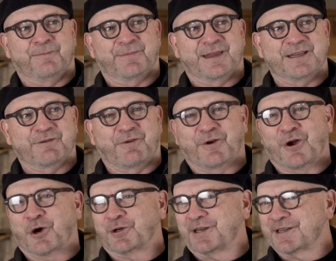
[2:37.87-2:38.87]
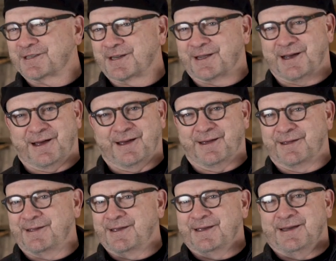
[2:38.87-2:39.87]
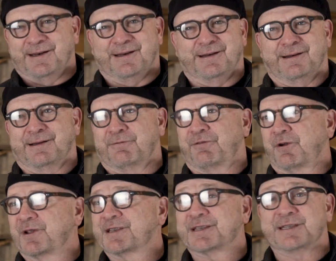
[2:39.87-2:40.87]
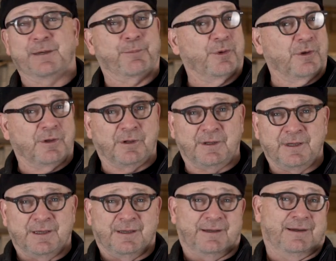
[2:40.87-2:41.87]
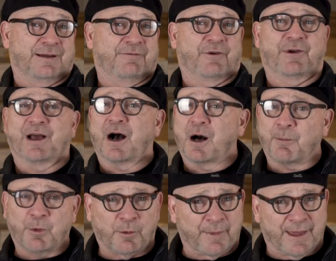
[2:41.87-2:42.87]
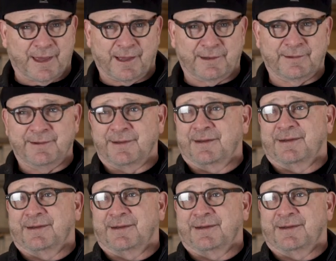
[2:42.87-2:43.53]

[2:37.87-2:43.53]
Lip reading: He's a very artistic guy, very simple, very humble man,